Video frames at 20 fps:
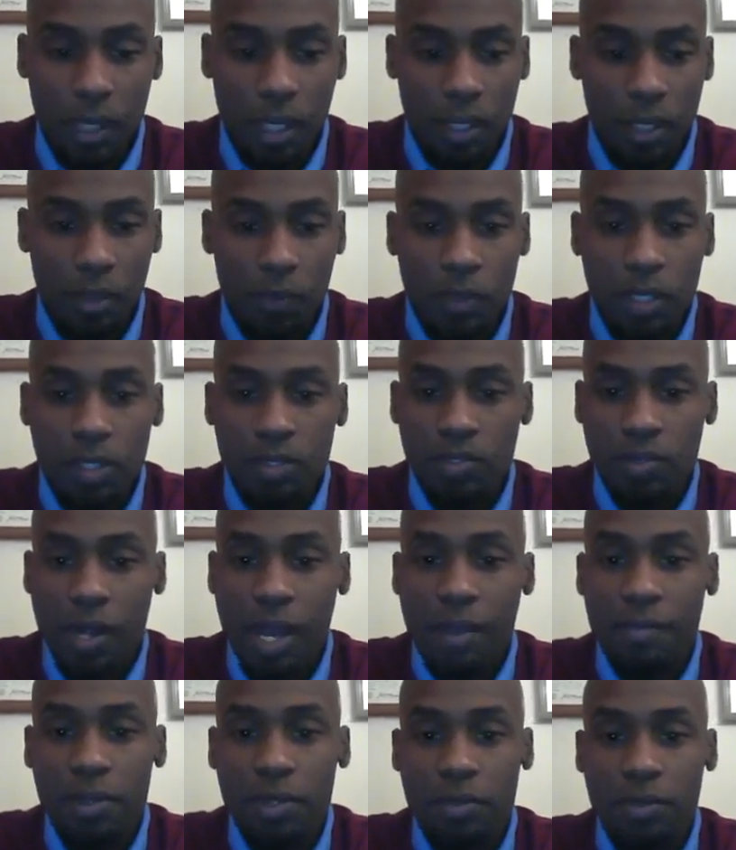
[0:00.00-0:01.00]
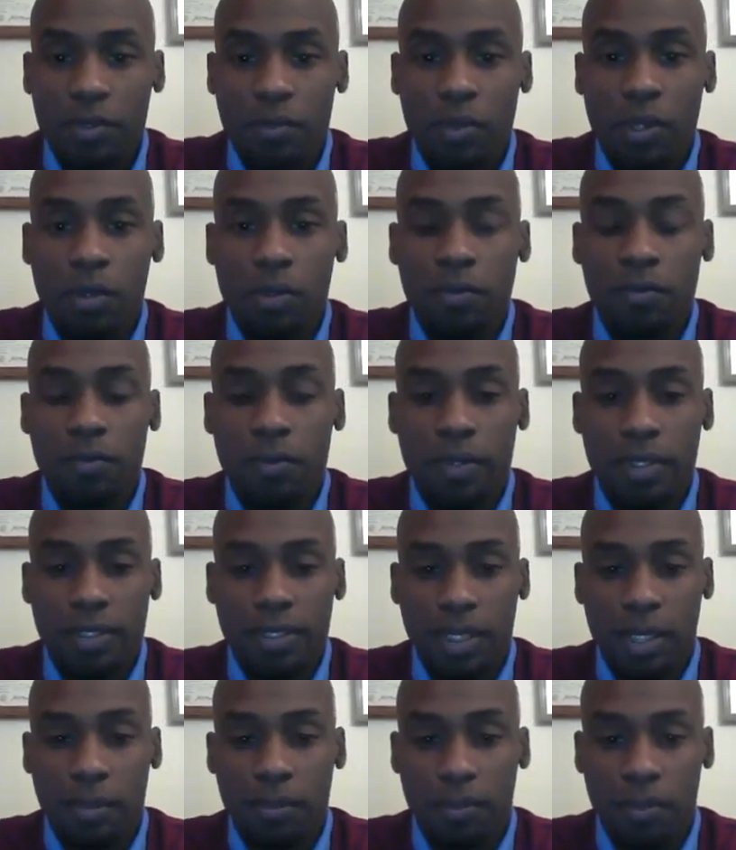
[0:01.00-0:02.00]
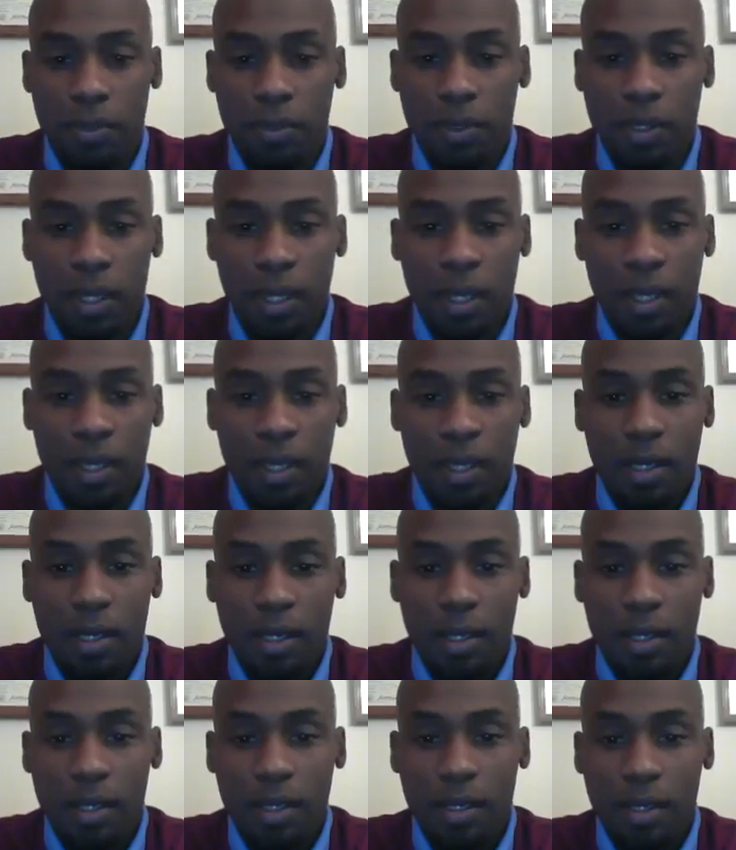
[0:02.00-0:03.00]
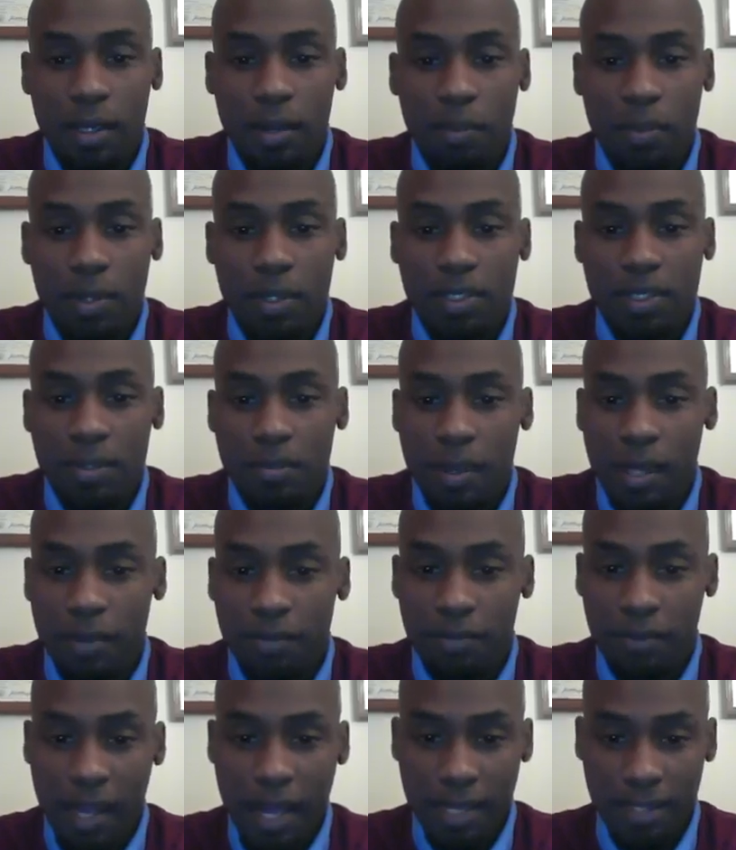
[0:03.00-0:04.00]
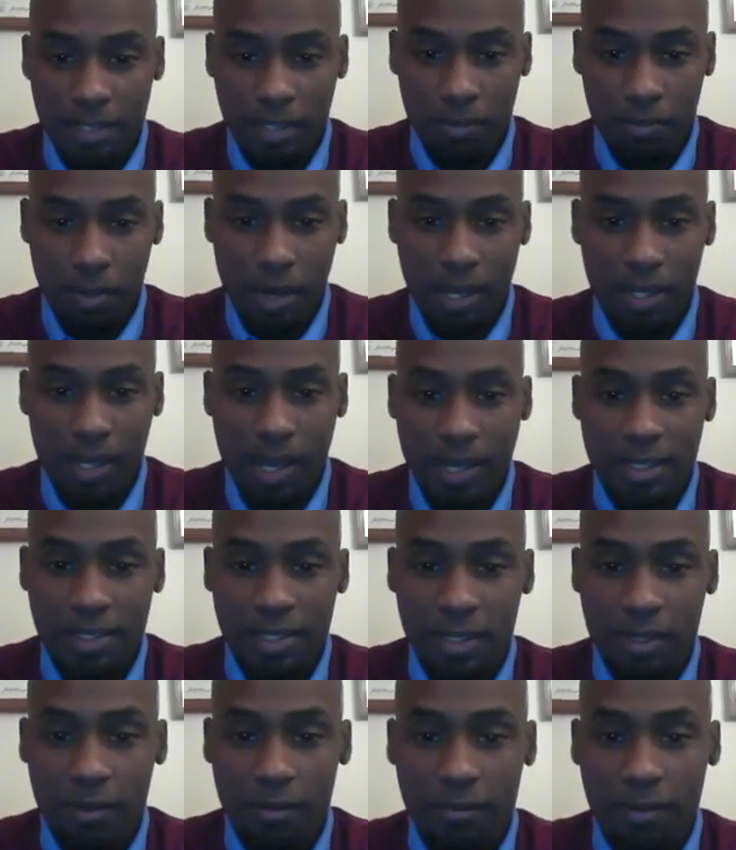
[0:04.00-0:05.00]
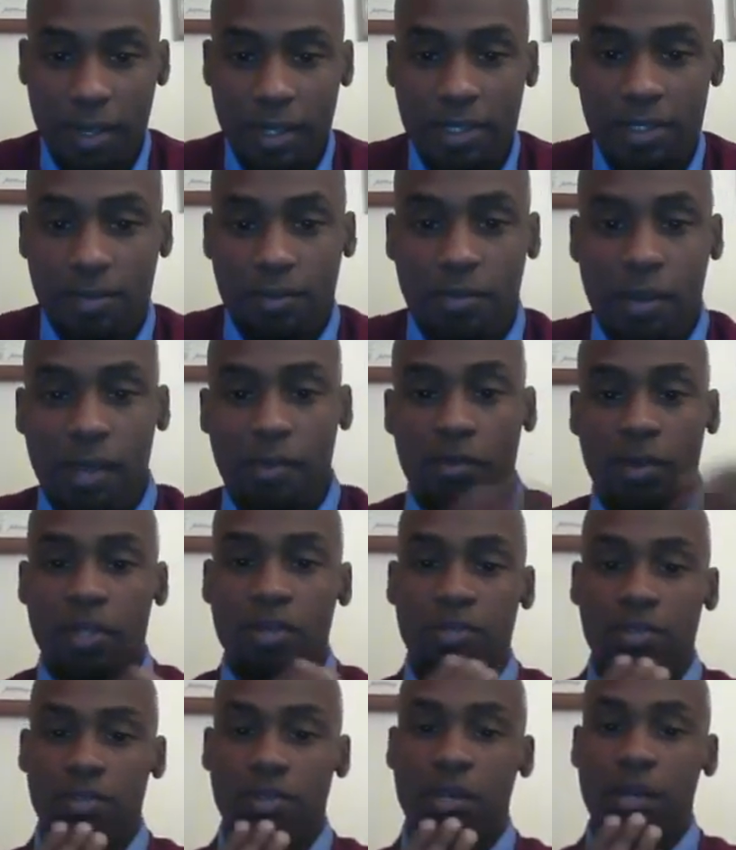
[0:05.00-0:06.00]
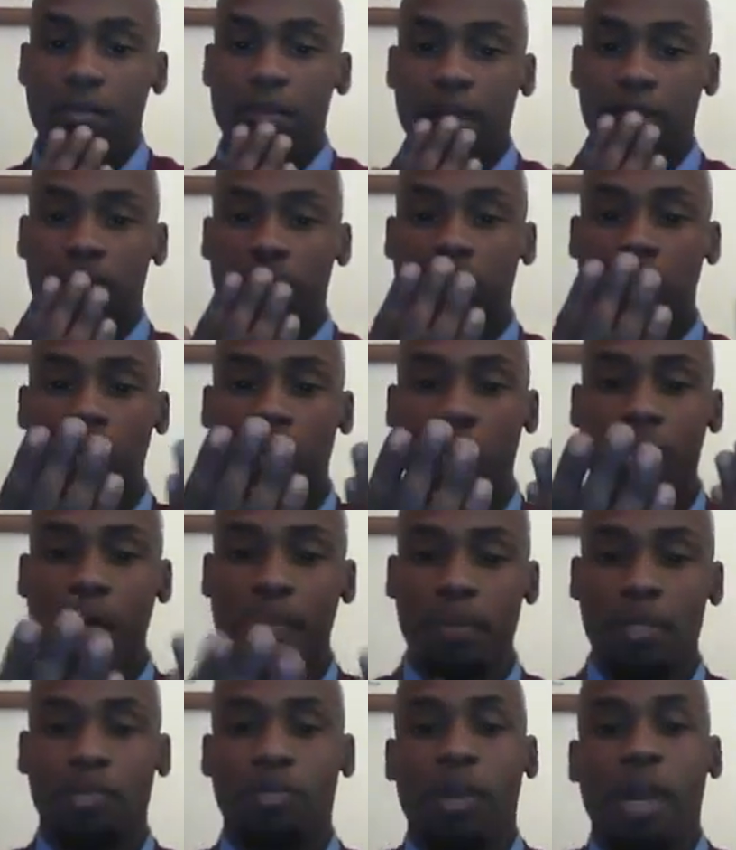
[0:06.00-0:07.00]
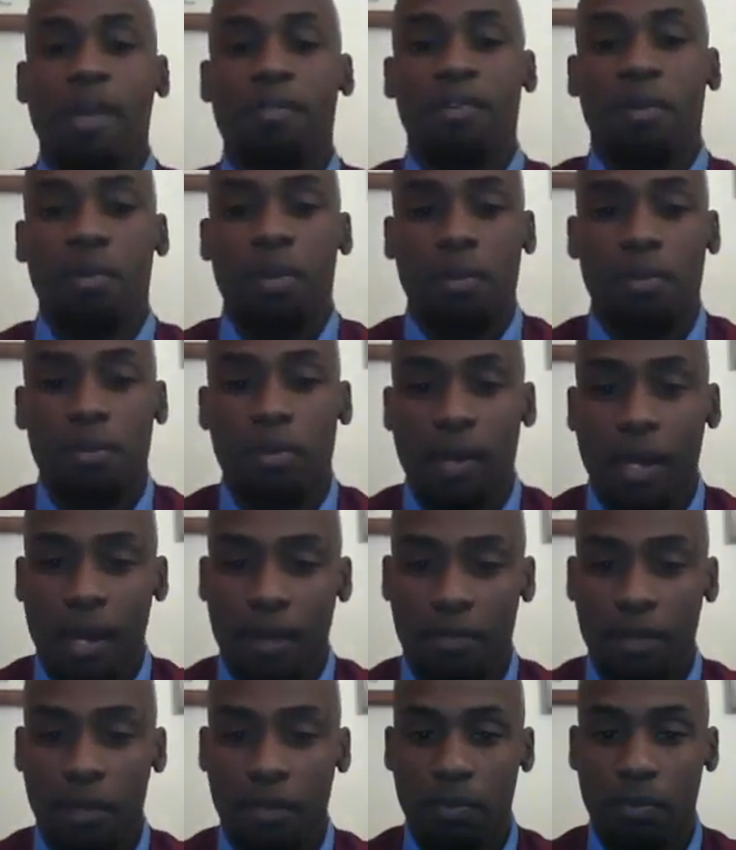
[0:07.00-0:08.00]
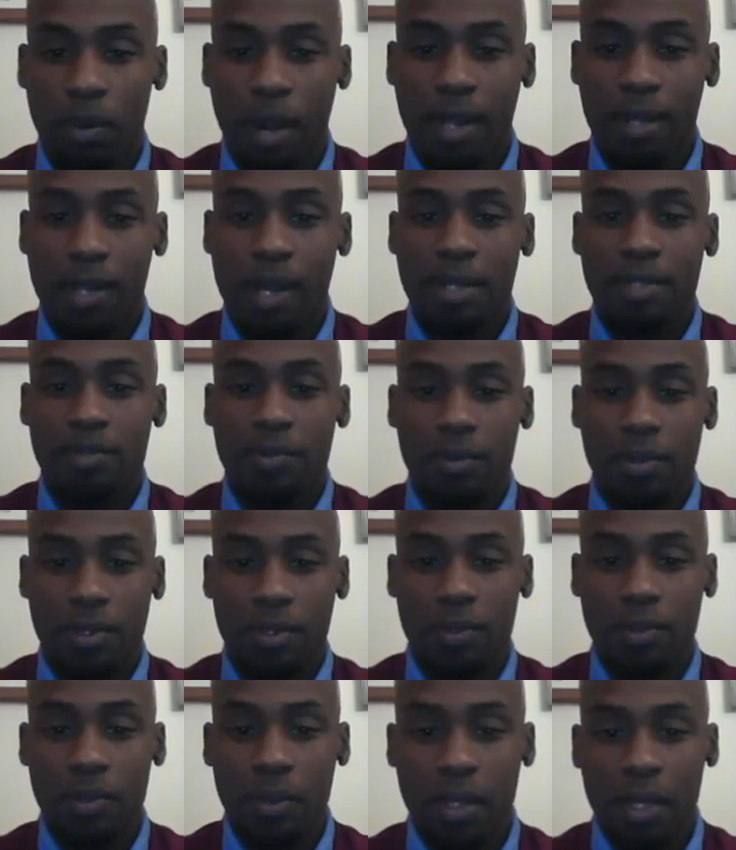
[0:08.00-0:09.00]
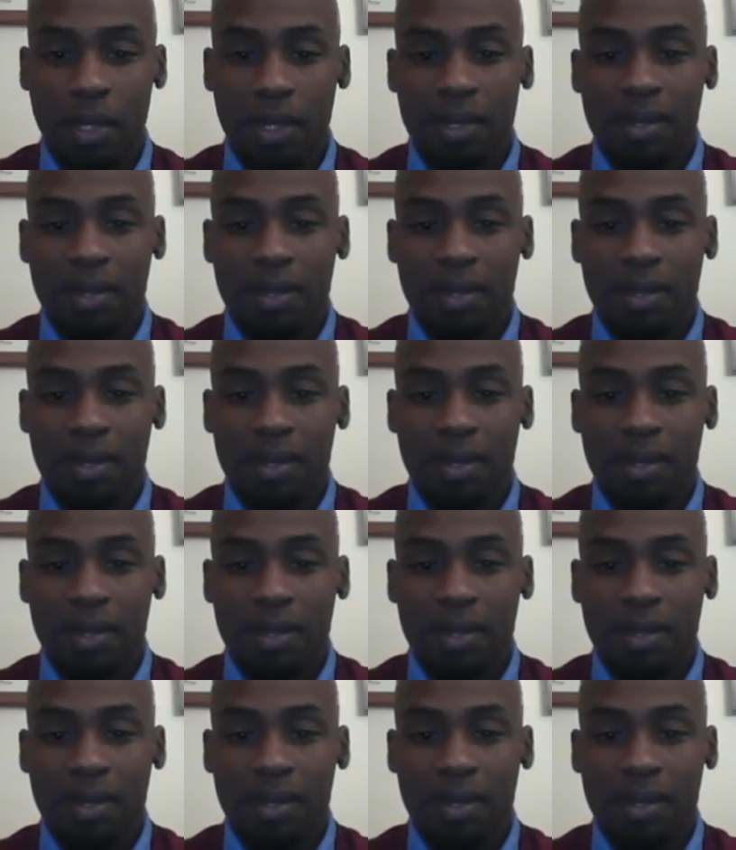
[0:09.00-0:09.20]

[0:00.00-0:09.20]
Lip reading: When you're driving on the road, for example, a person may flash their bright lights in your face. Like when you're oncoming traffic, people will have their bright lights on you.